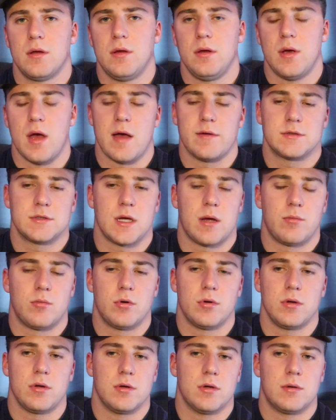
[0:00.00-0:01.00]
You have
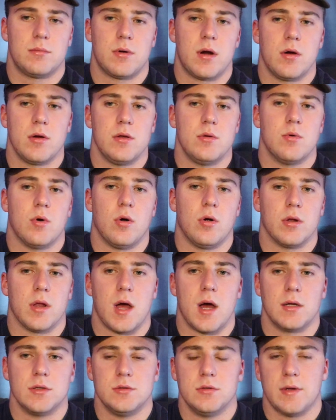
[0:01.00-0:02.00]
something really good, bro, you hold
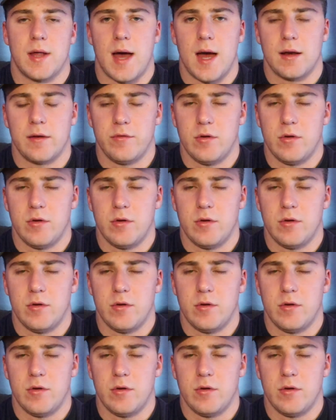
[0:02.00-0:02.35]
on to that.